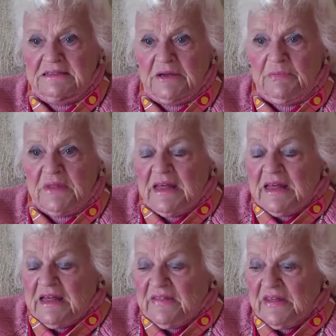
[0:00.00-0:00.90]
So
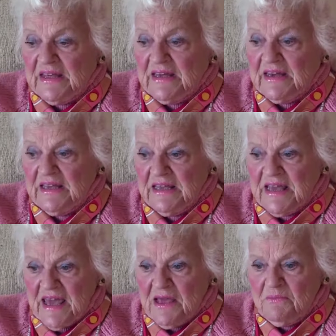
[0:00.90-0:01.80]
they, uh, he
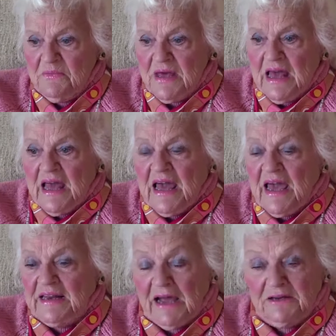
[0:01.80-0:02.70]
came,
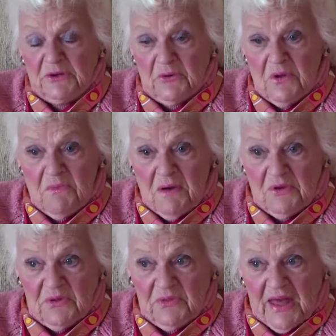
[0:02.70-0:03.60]
and I do
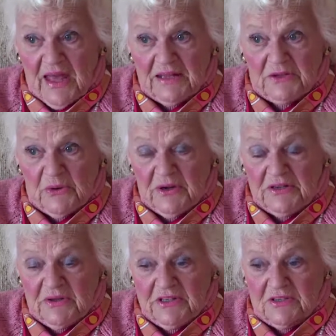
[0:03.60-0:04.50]
remember that going
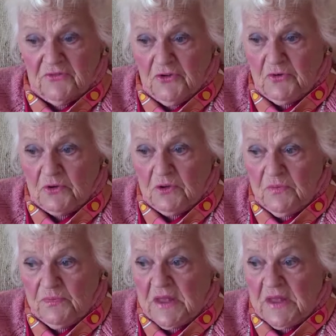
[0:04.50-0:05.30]
to his funeral,